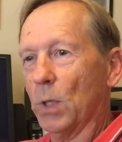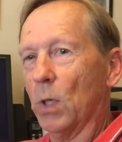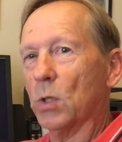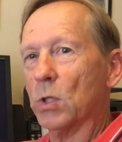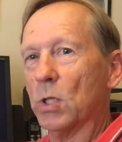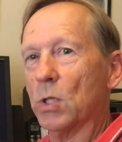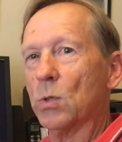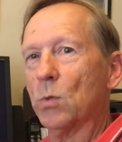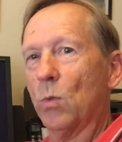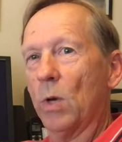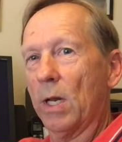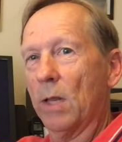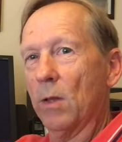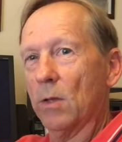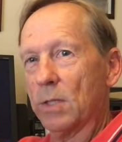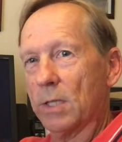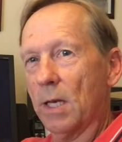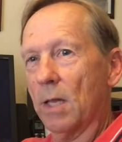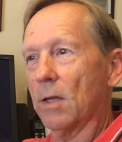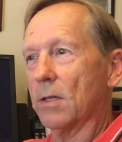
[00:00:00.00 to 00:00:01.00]
just one of
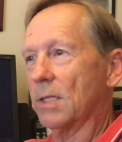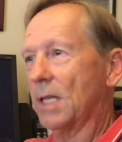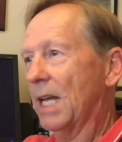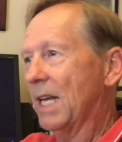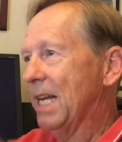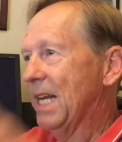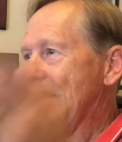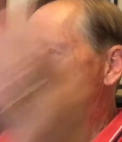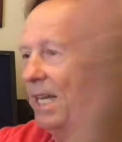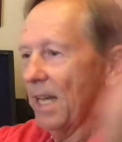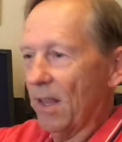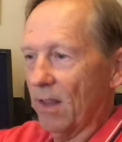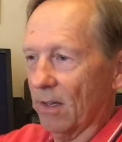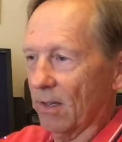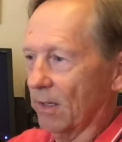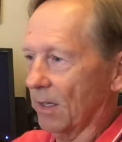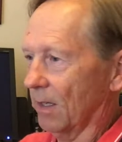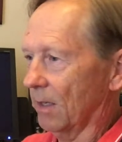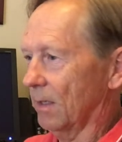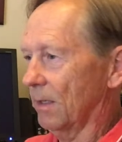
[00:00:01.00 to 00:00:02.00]
those colors, not any other
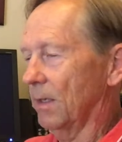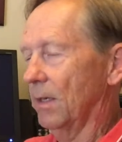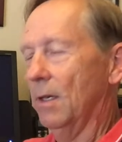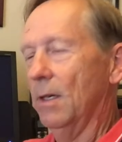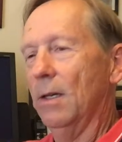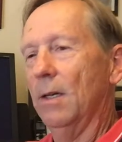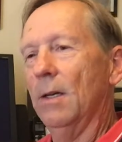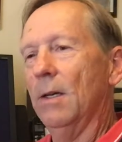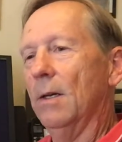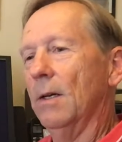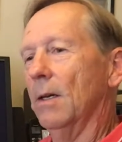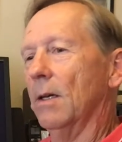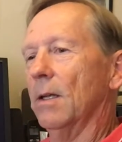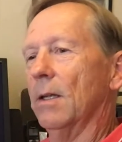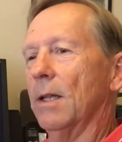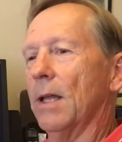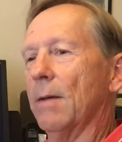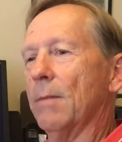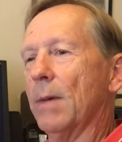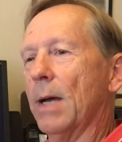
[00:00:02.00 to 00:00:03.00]
color
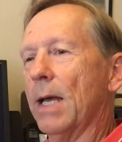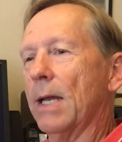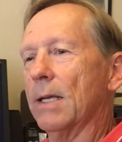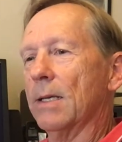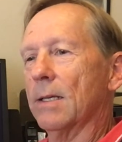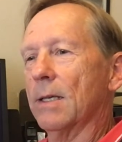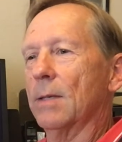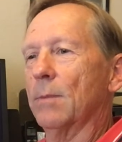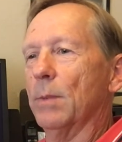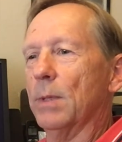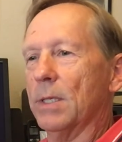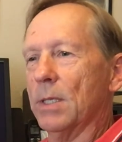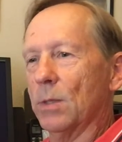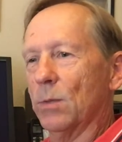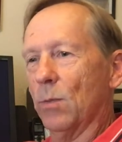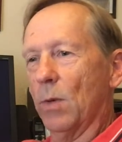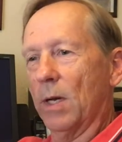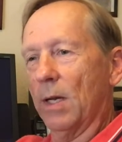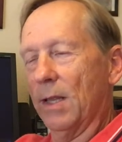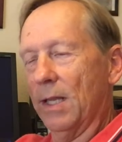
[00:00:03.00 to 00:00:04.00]
that might exist, but just
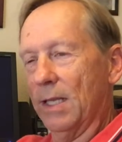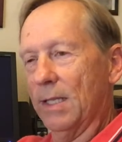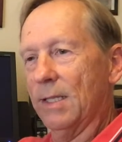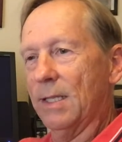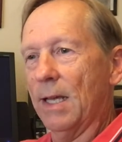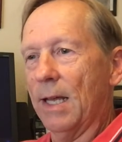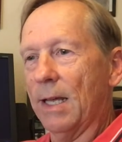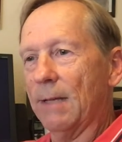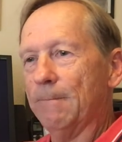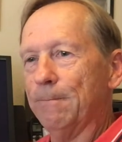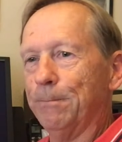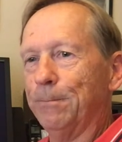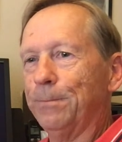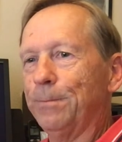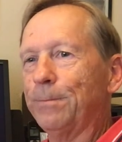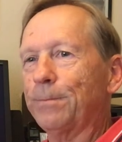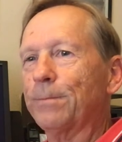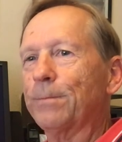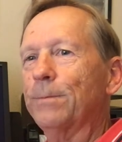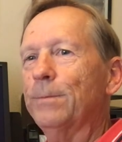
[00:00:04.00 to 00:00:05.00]
one of these 10.
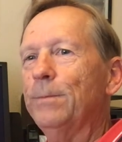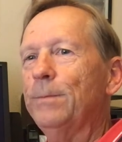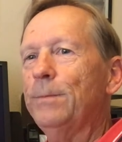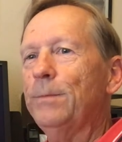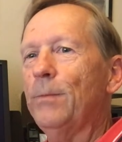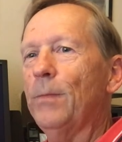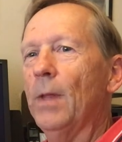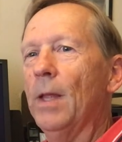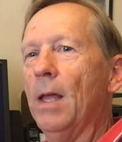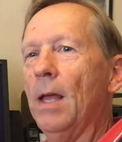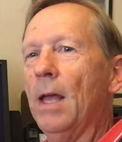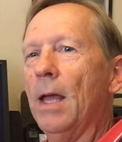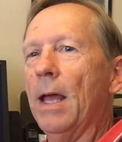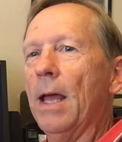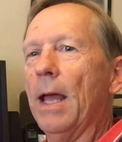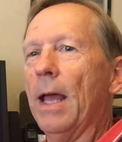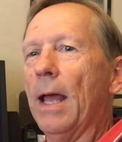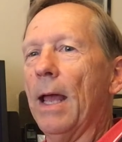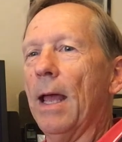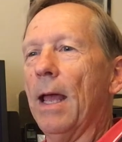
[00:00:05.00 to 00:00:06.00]

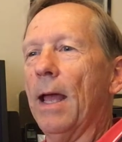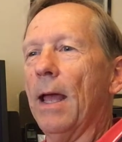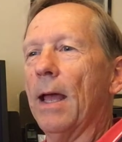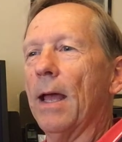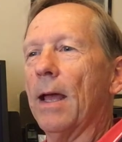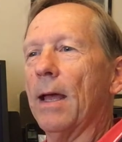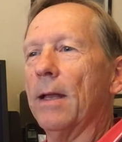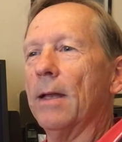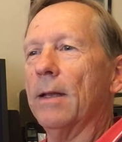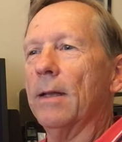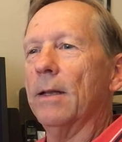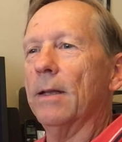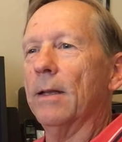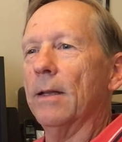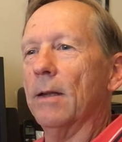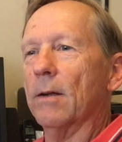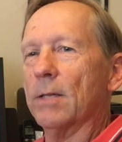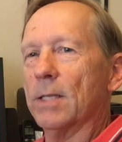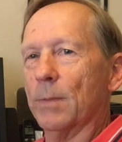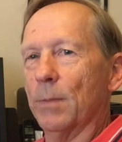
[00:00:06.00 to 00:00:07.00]
And
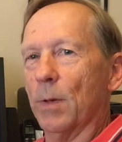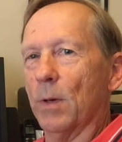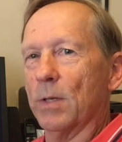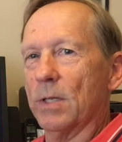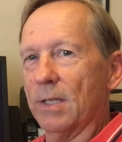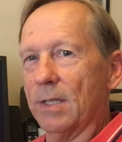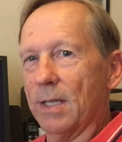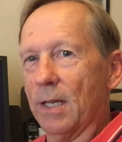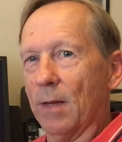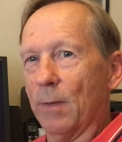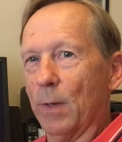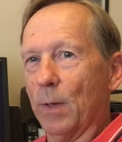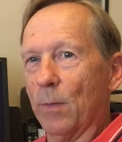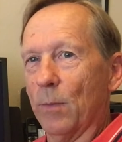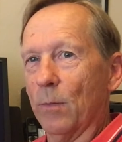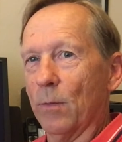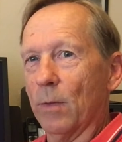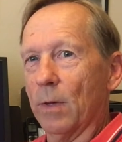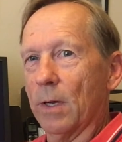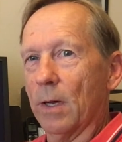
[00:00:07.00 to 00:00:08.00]
you're supposed to tell me
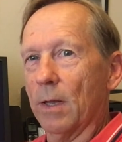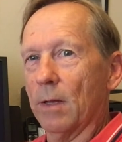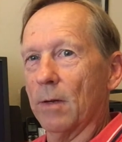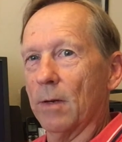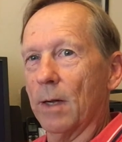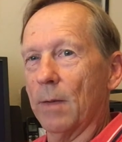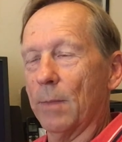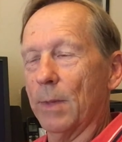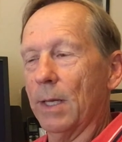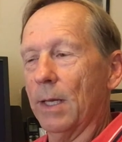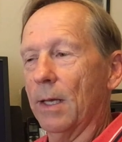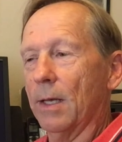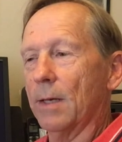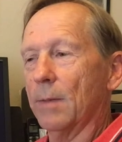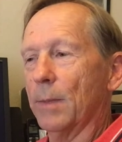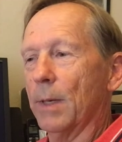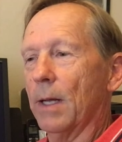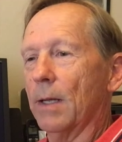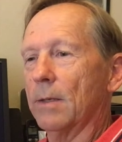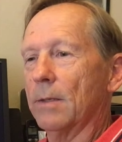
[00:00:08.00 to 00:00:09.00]
what color I'm thinking
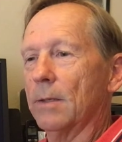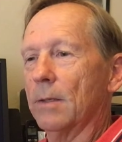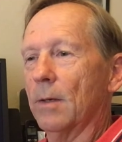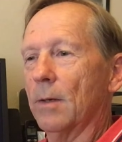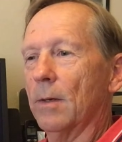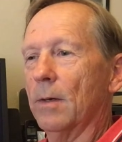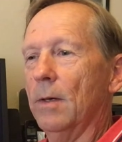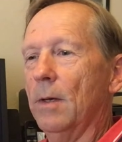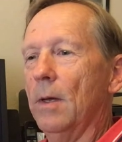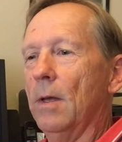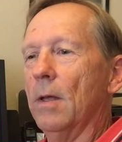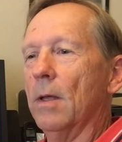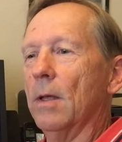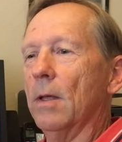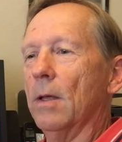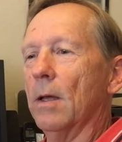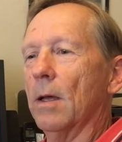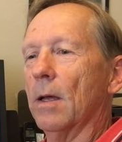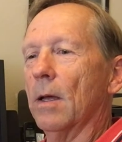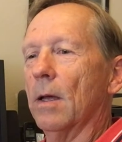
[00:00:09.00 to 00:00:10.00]
about. So
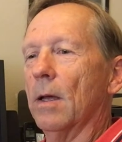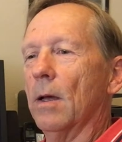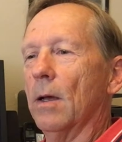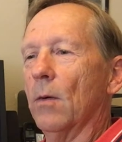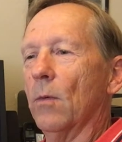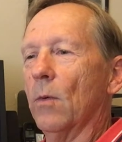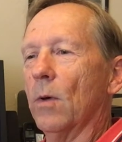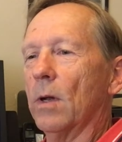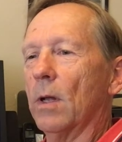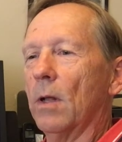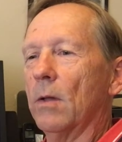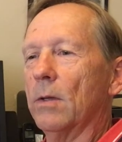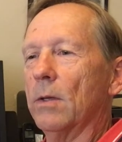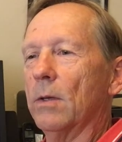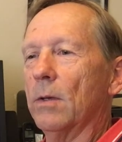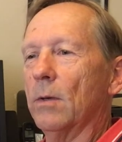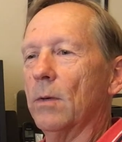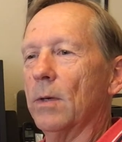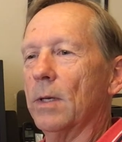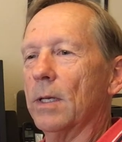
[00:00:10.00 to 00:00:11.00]
what I'll
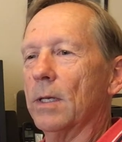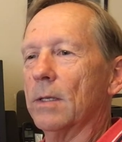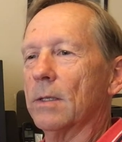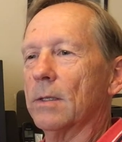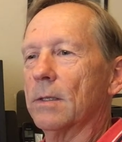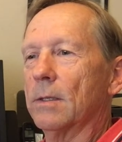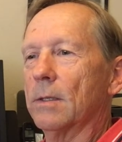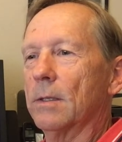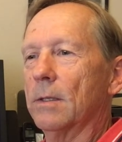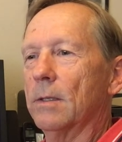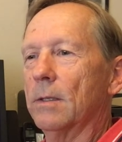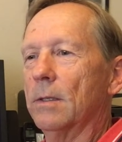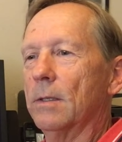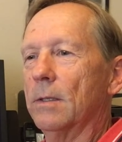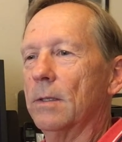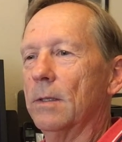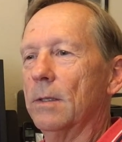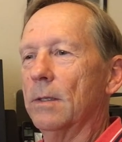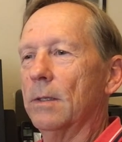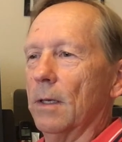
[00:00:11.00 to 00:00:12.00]
do is
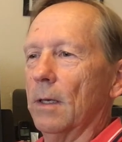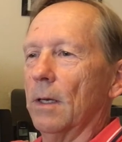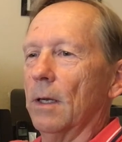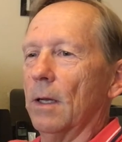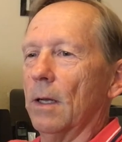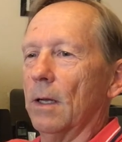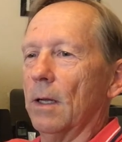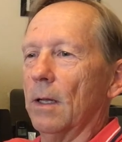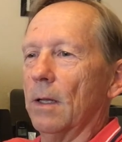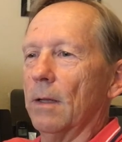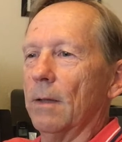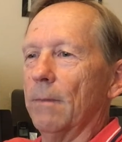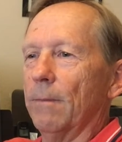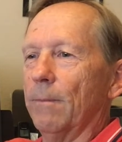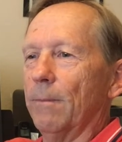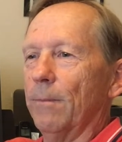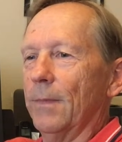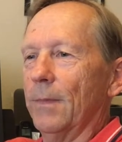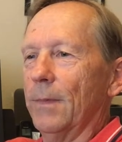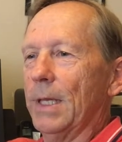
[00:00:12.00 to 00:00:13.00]
I'll
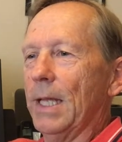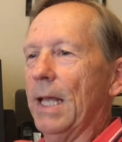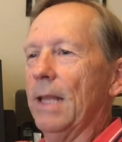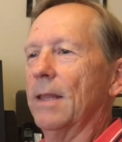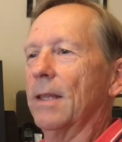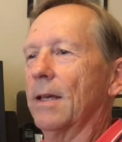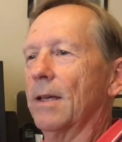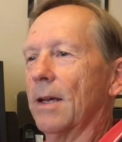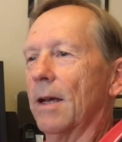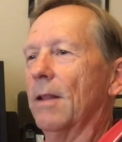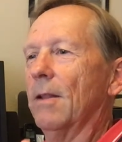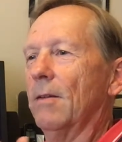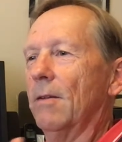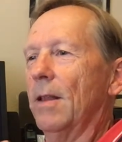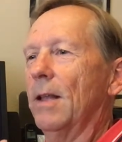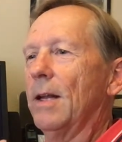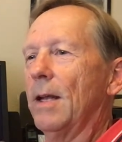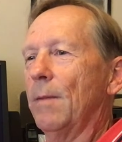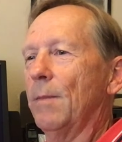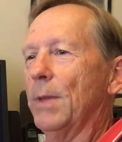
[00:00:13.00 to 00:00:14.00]
take the color
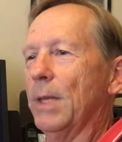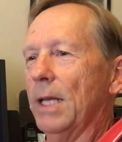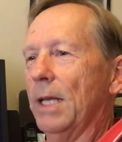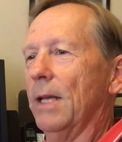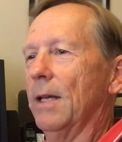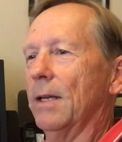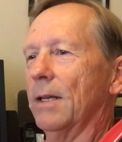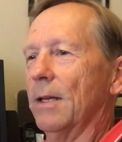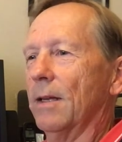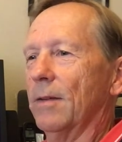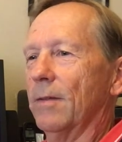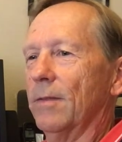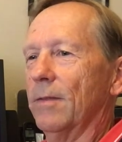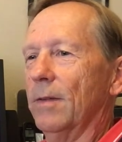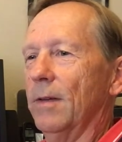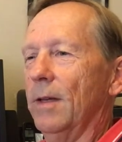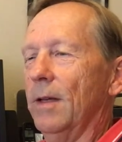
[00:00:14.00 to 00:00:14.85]
that I'm thinking of.